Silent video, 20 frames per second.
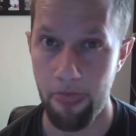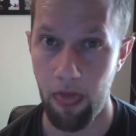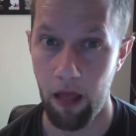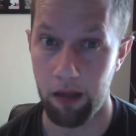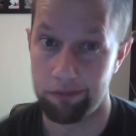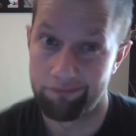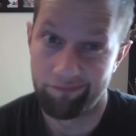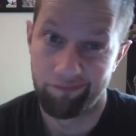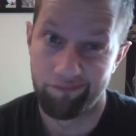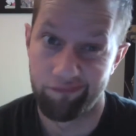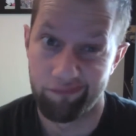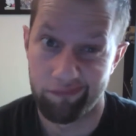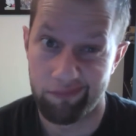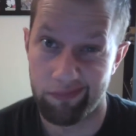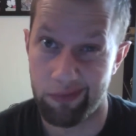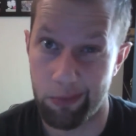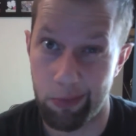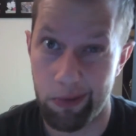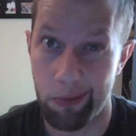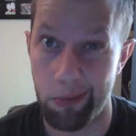
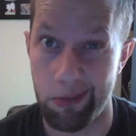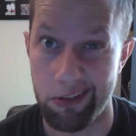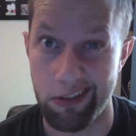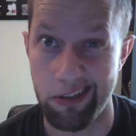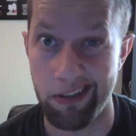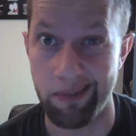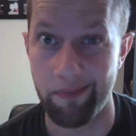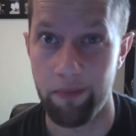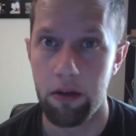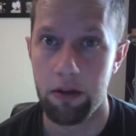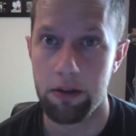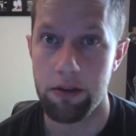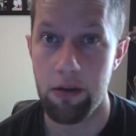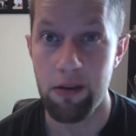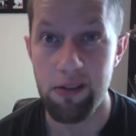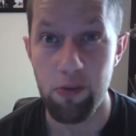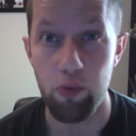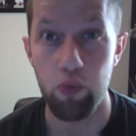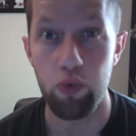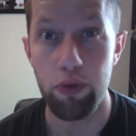That's pretty much it. So
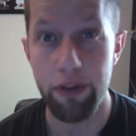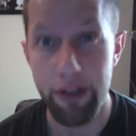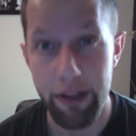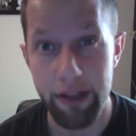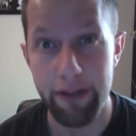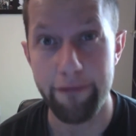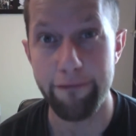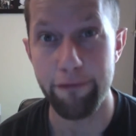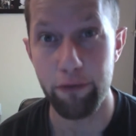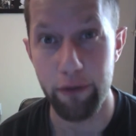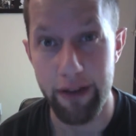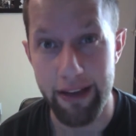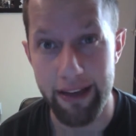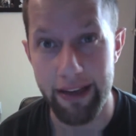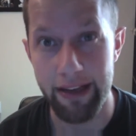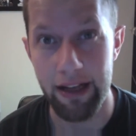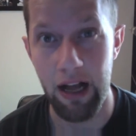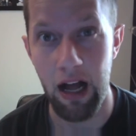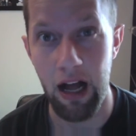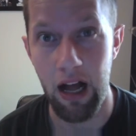it's really
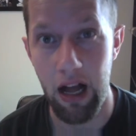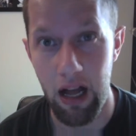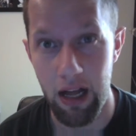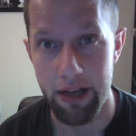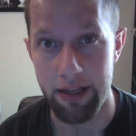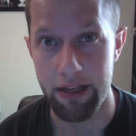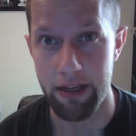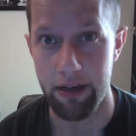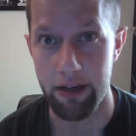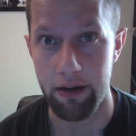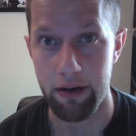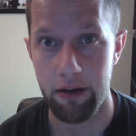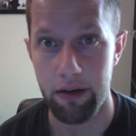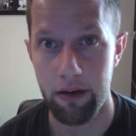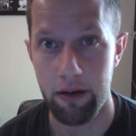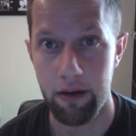freaking hot here.